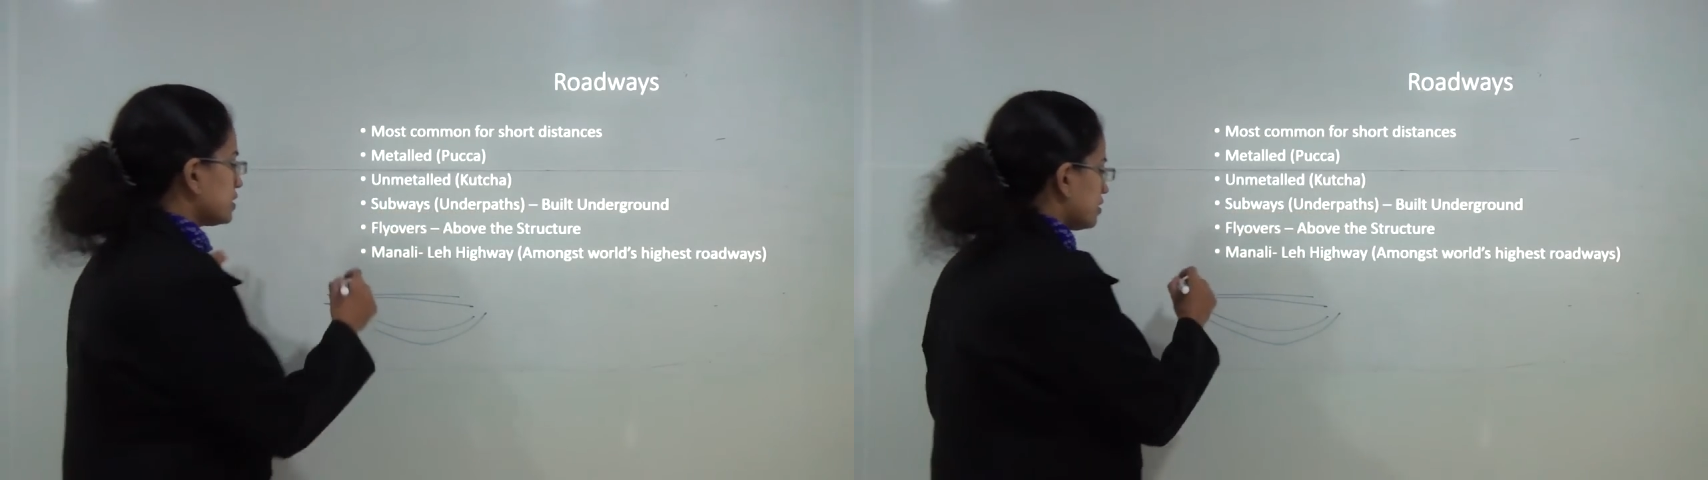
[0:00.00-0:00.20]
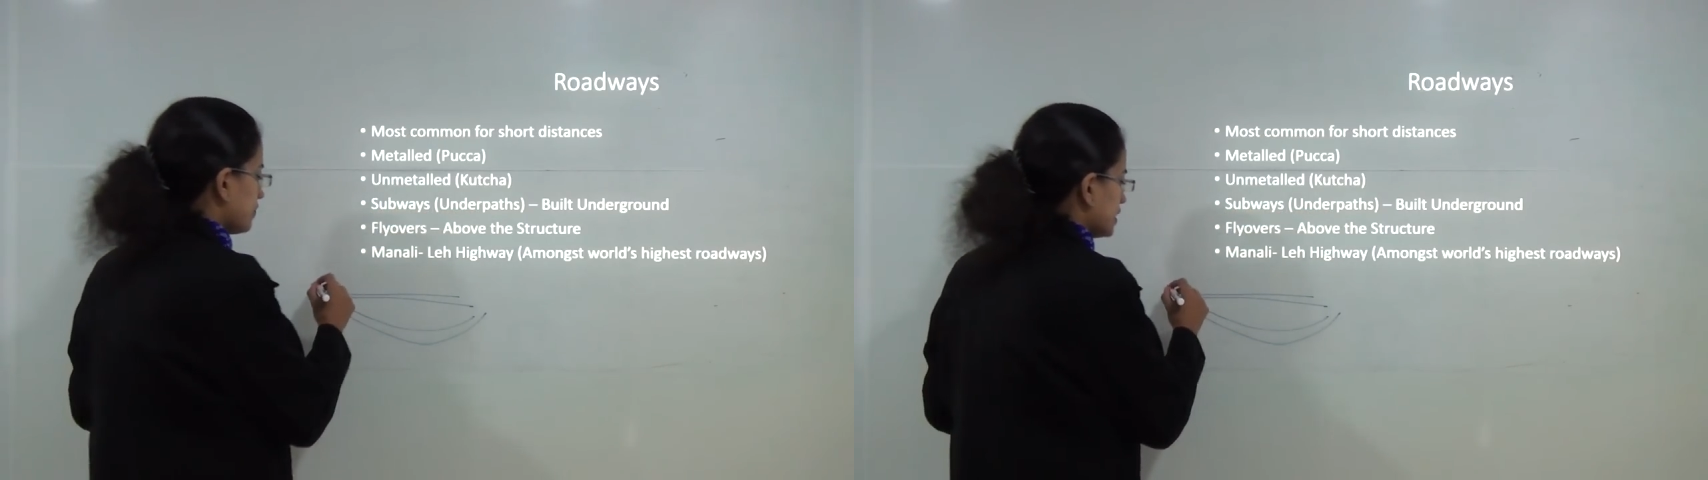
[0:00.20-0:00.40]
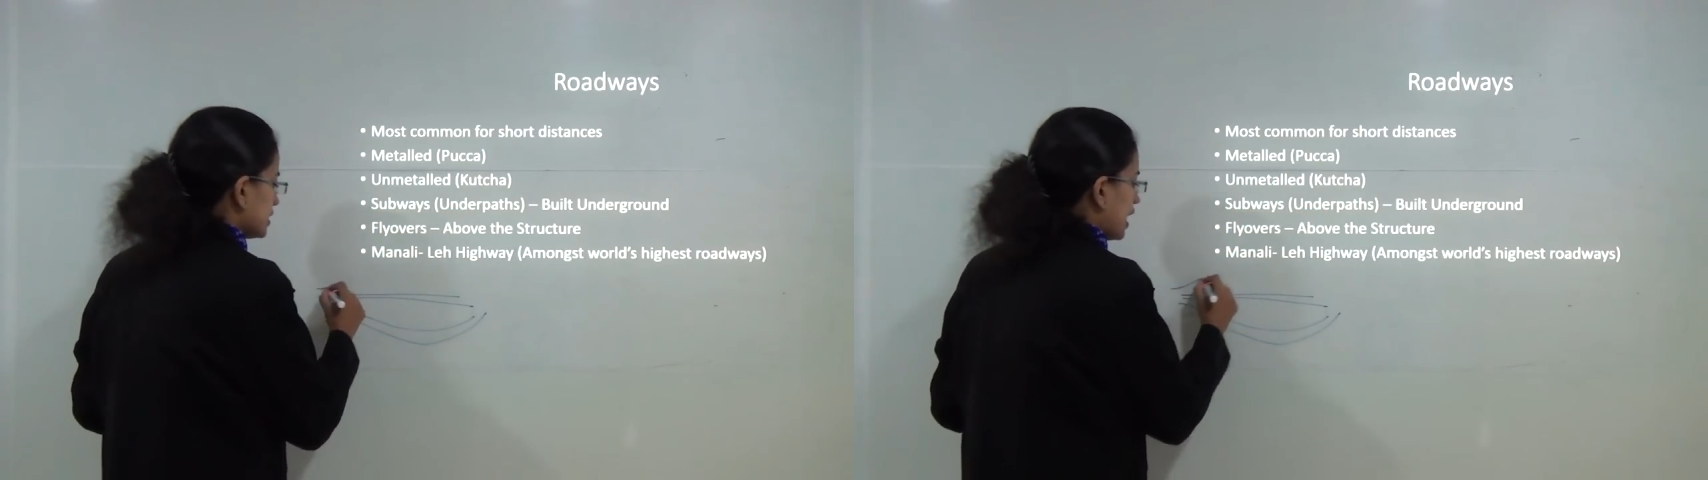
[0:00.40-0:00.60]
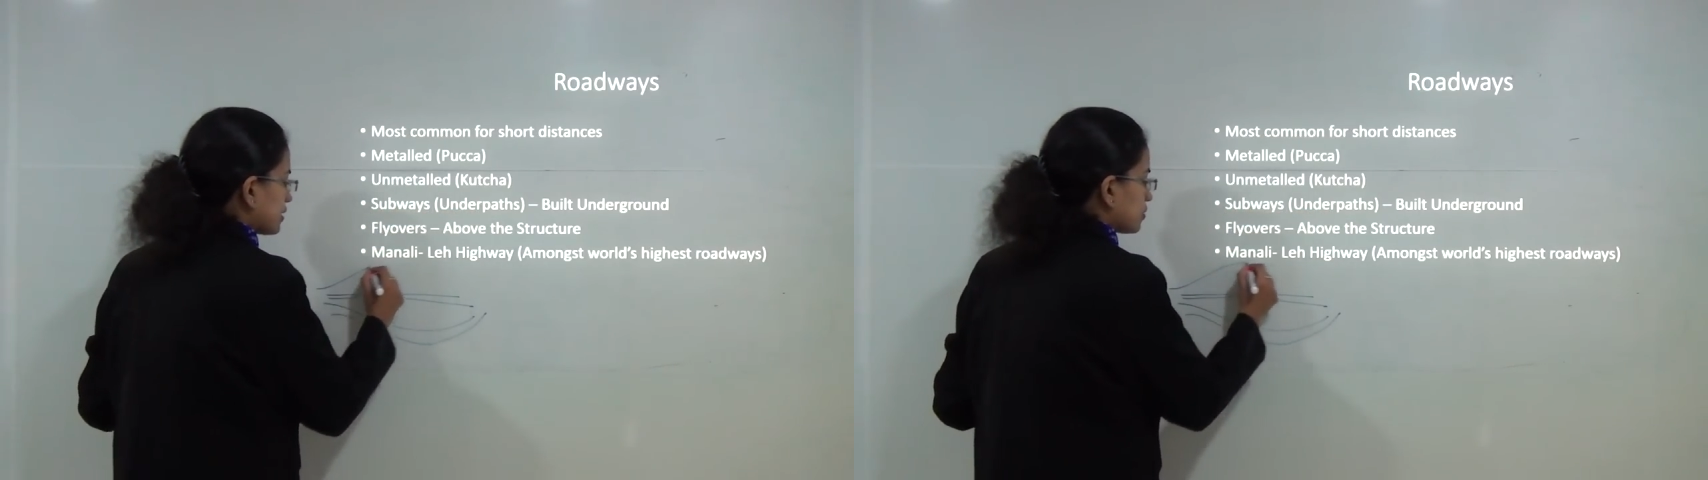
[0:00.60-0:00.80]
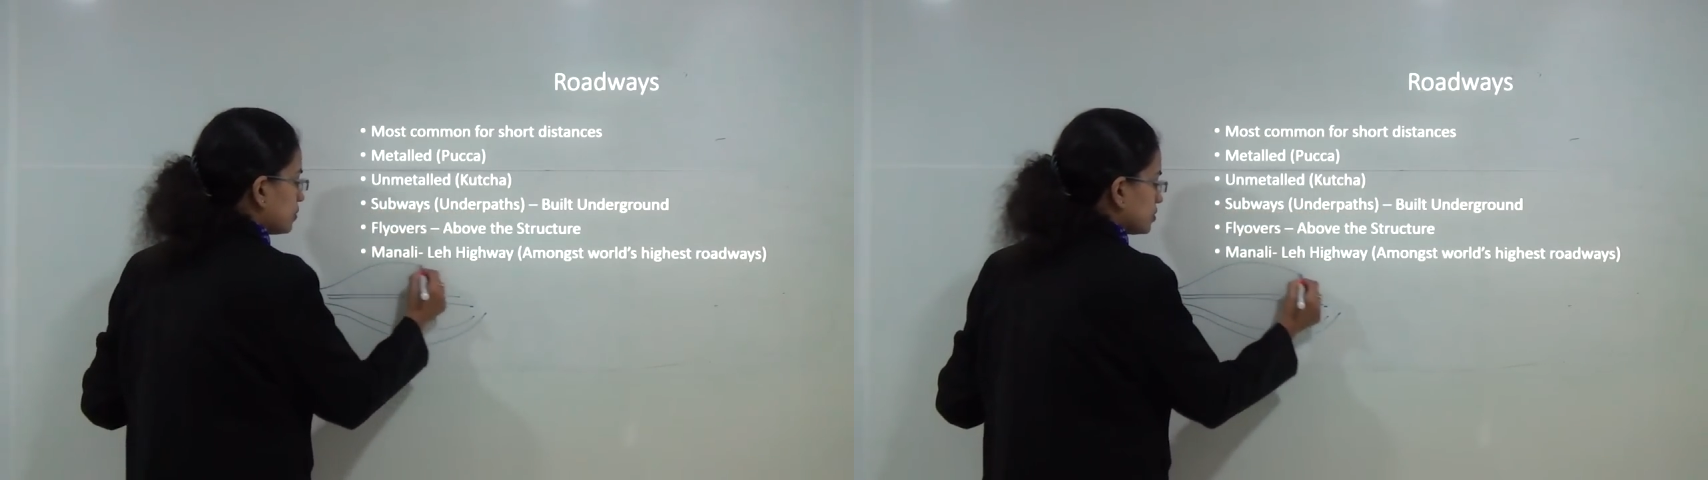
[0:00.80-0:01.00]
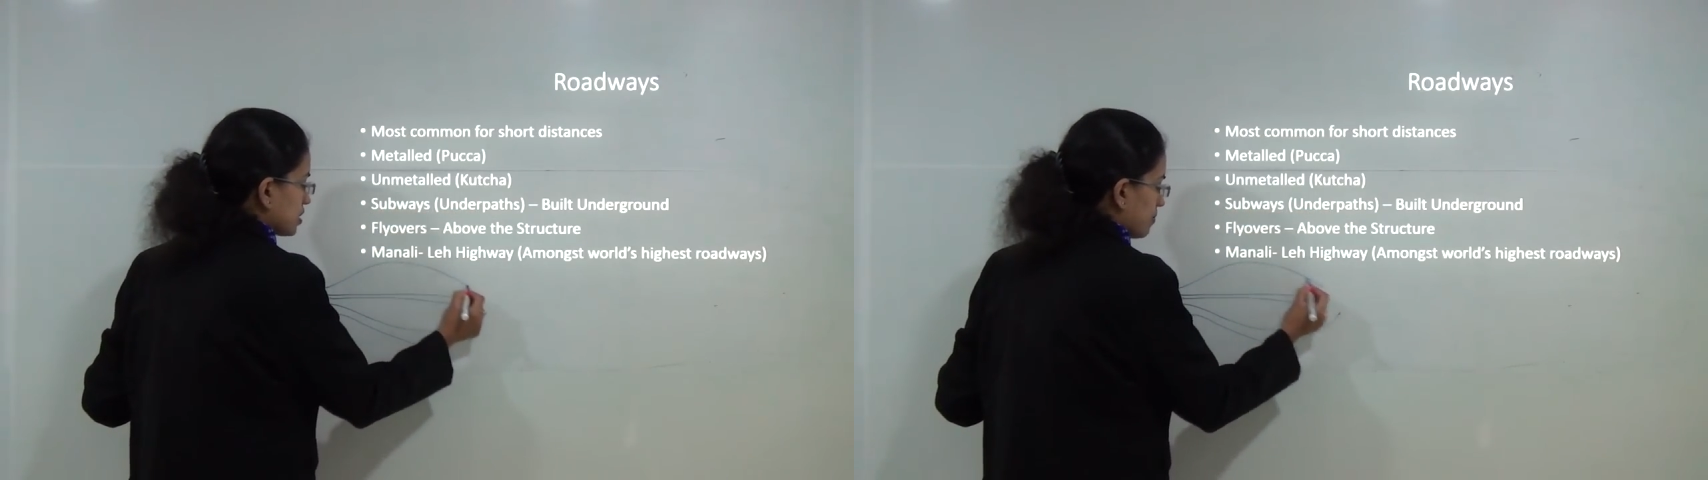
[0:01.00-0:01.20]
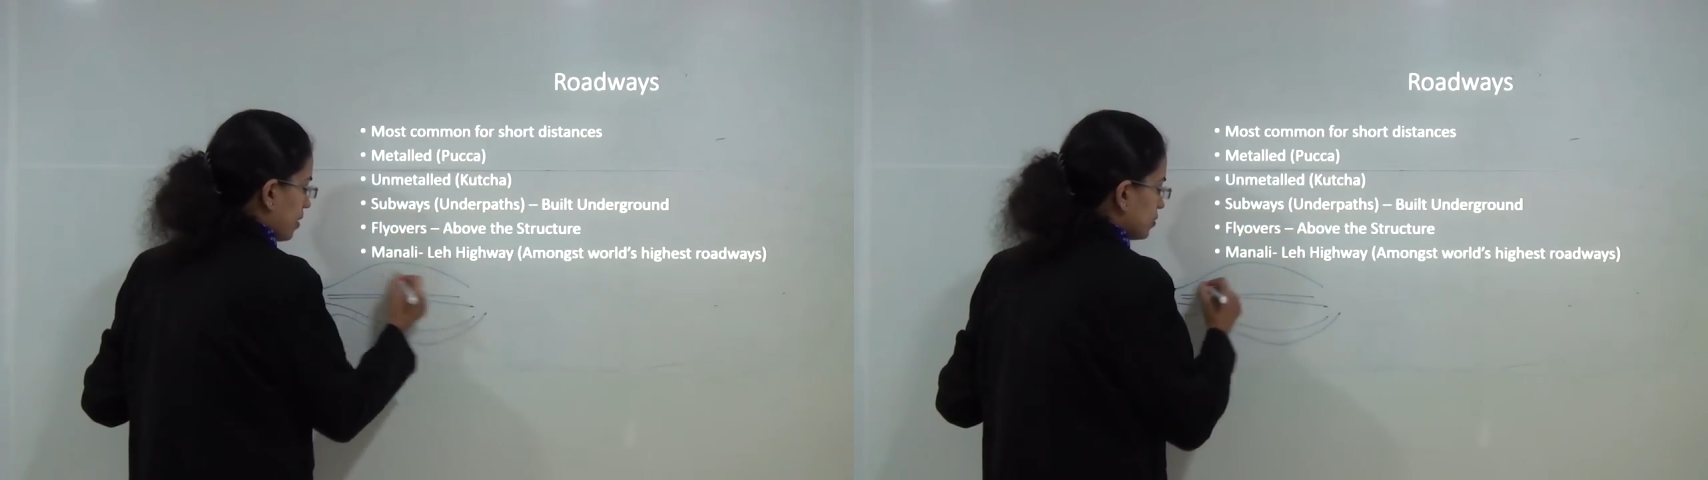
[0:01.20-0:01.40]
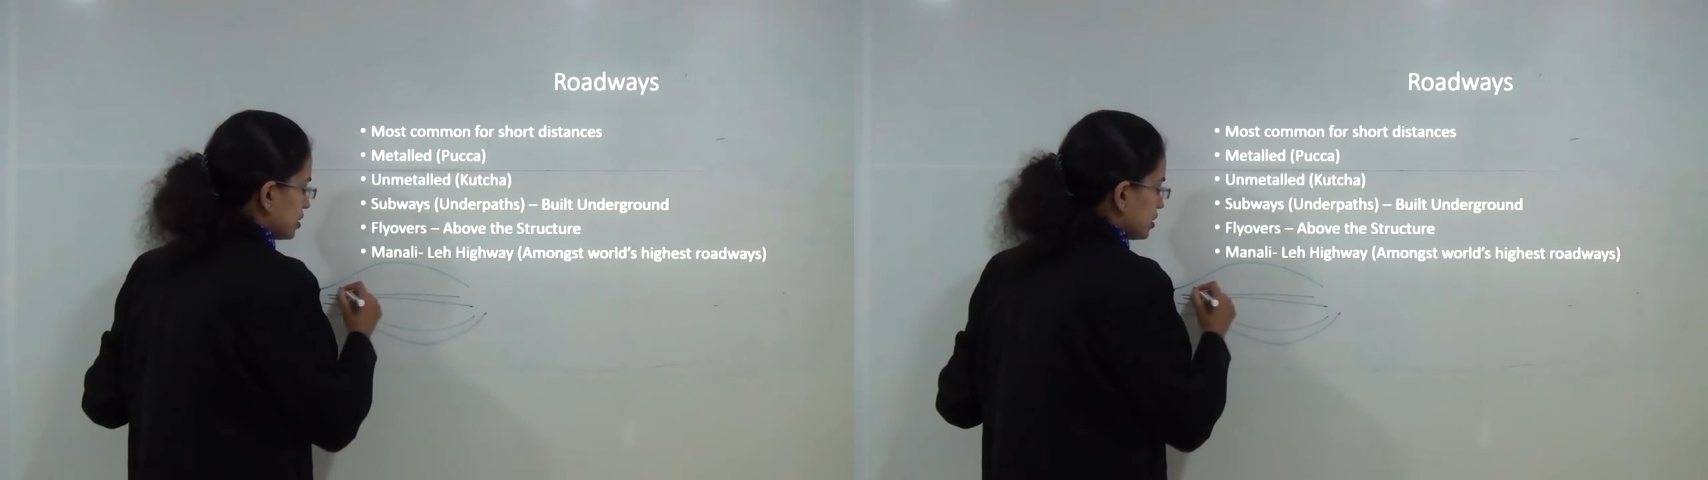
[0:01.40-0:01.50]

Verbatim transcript: The one that goes above